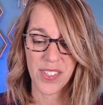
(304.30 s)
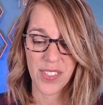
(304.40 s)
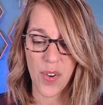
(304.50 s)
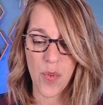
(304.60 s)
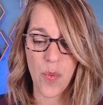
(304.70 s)

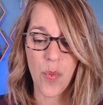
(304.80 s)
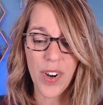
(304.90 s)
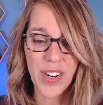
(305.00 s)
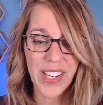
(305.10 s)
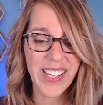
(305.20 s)
So
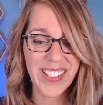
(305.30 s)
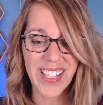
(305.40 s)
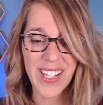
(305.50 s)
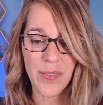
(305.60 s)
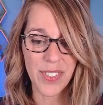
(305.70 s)
work
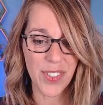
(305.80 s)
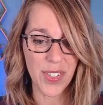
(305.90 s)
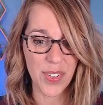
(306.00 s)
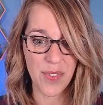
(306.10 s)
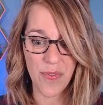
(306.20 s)
is equal
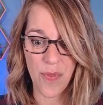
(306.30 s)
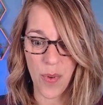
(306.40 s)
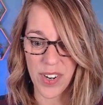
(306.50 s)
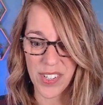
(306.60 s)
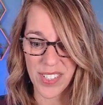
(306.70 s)
to
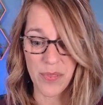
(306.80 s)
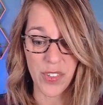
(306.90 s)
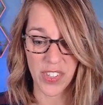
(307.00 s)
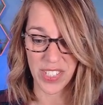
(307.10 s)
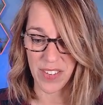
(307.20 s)
force,
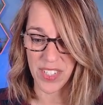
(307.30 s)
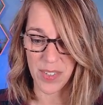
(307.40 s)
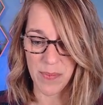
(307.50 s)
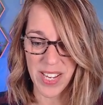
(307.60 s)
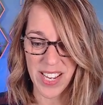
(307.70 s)
which is given
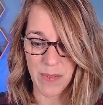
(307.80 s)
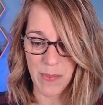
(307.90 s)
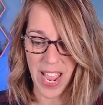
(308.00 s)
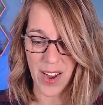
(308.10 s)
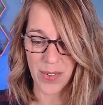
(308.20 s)
to me in
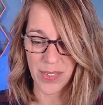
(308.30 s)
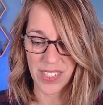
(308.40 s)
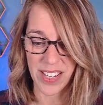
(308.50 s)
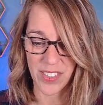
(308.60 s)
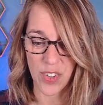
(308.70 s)

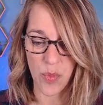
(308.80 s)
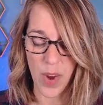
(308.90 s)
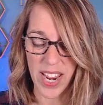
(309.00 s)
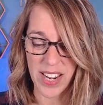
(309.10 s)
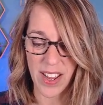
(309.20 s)
pounds. That's the
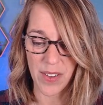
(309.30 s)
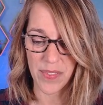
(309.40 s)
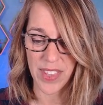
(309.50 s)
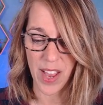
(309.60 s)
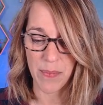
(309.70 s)
weight
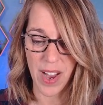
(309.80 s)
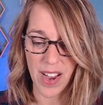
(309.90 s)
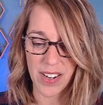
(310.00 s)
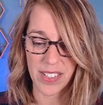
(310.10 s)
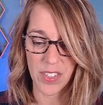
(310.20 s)
of that
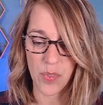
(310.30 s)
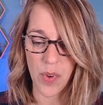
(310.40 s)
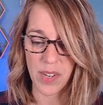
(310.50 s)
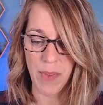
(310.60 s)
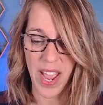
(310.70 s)
box,
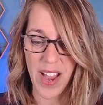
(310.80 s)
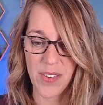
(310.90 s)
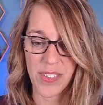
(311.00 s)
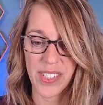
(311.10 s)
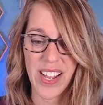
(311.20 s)
20
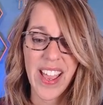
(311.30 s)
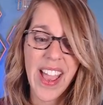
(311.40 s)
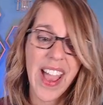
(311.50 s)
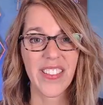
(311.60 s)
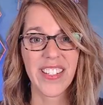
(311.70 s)
pounds,
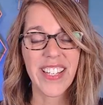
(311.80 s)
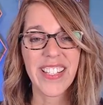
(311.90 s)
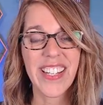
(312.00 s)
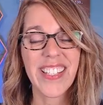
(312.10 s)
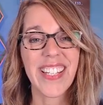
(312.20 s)
the
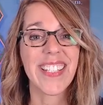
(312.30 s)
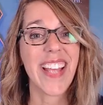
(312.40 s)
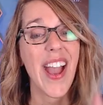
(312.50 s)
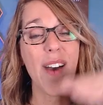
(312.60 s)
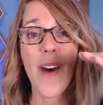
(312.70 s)
distance is
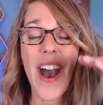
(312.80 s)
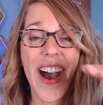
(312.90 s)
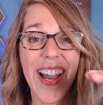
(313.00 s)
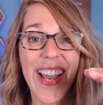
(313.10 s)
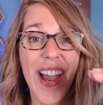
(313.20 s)
how
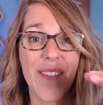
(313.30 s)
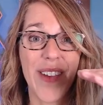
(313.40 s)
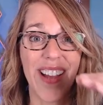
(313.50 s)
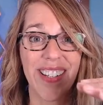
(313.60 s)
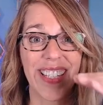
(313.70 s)
high I've
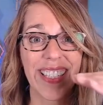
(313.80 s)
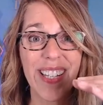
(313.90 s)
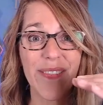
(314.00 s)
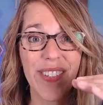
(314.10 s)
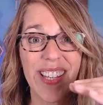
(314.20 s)
got to
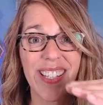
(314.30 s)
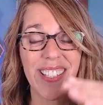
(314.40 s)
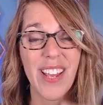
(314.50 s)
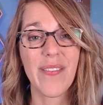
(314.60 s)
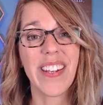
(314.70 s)
lift
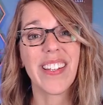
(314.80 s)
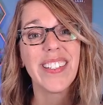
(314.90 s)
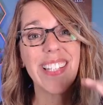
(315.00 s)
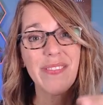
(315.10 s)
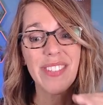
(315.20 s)
this. I've got to
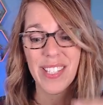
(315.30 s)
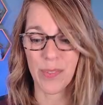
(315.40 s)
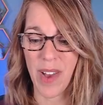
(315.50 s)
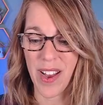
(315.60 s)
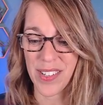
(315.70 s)
lift
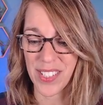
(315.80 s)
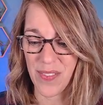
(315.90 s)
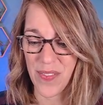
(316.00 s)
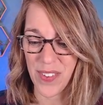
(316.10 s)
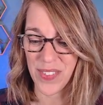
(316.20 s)
this box
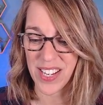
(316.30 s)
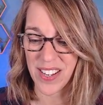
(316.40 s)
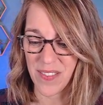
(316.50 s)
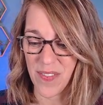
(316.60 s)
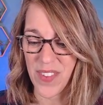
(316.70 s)

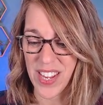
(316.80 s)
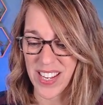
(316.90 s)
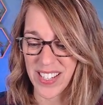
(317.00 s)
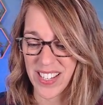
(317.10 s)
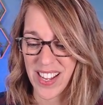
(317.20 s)
50
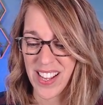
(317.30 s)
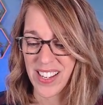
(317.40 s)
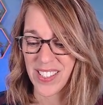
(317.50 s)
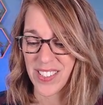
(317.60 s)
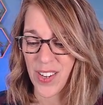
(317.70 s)
feet.
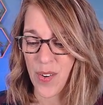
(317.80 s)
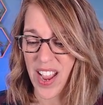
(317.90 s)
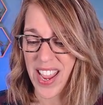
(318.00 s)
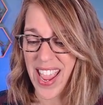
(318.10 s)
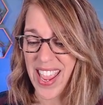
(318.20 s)
So
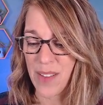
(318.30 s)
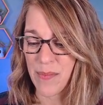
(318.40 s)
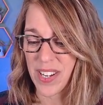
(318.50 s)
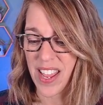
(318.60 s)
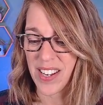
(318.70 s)
I
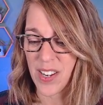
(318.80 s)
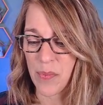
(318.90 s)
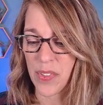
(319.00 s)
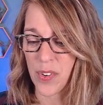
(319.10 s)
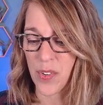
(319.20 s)
am going to end
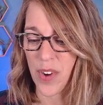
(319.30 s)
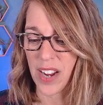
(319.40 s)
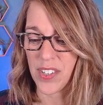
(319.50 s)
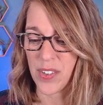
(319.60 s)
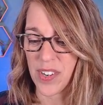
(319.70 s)
up with the
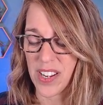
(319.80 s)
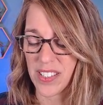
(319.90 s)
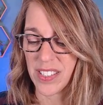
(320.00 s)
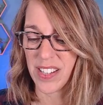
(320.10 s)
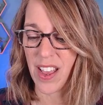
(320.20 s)
correct
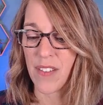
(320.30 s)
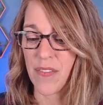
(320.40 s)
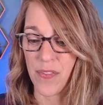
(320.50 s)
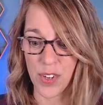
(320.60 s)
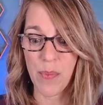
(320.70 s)
units
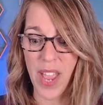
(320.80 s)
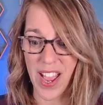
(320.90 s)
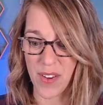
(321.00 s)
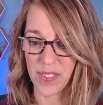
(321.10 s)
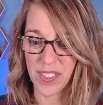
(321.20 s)
of
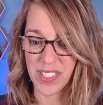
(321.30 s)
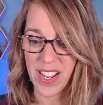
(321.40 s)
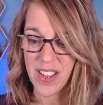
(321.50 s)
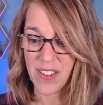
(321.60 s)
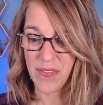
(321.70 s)
foot-pounds.
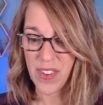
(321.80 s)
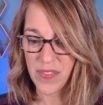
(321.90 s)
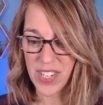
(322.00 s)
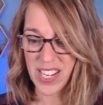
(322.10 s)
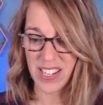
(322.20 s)

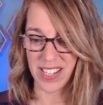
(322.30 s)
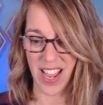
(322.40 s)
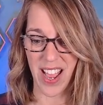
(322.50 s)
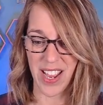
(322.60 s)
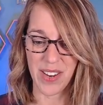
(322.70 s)
50
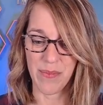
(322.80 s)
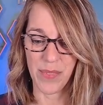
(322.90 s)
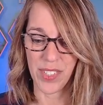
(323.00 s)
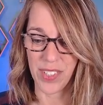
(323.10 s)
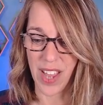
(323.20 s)

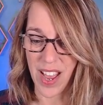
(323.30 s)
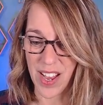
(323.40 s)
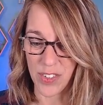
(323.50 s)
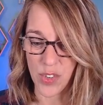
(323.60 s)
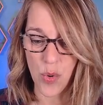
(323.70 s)
times
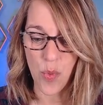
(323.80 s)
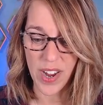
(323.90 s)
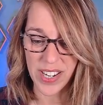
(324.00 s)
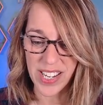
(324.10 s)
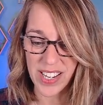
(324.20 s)
uh,
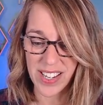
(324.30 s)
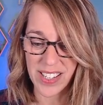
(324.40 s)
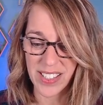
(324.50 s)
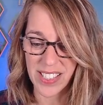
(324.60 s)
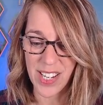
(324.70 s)
20
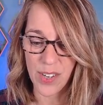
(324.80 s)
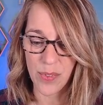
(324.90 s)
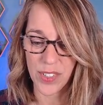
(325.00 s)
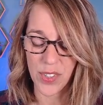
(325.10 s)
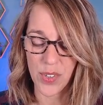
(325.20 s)
is
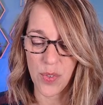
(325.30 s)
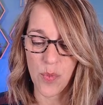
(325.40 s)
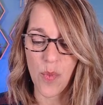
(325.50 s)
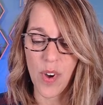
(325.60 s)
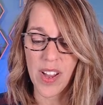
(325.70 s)
equal to
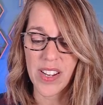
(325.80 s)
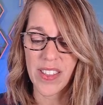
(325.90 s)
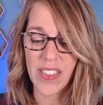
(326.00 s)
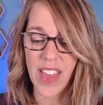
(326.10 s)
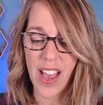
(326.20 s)

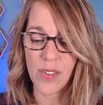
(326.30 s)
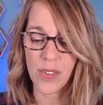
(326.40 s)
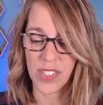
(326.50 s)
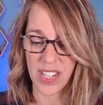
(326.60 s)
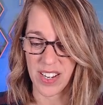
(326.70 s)

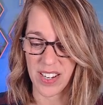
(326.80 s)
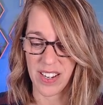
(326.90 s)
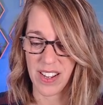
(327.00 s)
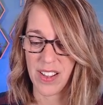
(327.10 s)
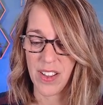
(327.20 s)

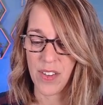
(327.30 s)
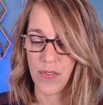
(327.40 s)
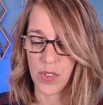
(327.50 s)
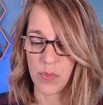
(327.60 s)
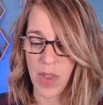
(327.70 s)
1,000
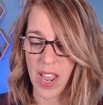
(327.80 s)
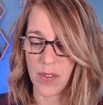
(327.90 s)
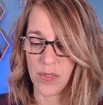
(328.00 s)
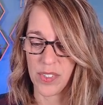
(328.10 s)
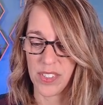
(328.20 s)

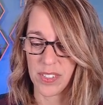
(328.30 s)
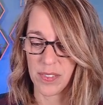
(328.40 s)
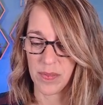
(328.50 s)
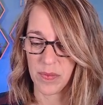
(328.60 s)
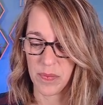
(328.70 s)
foot-pounds.